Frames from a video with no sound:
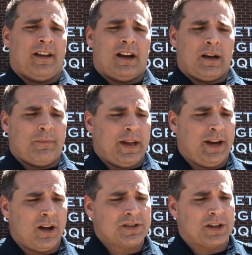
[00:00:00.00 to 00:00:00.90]

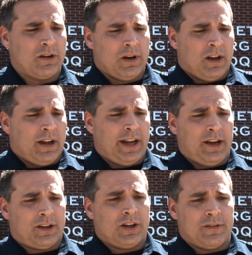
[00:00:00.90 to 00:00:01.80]
And also,
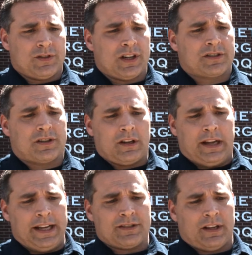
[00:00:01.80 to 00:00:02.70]
he could have just
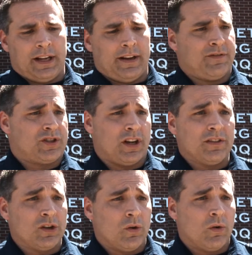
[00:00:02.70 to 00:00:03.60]
easily have
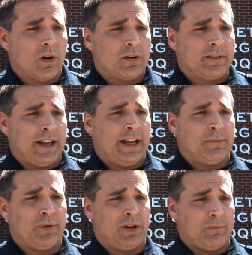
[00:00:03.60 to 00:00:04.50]
shut the door and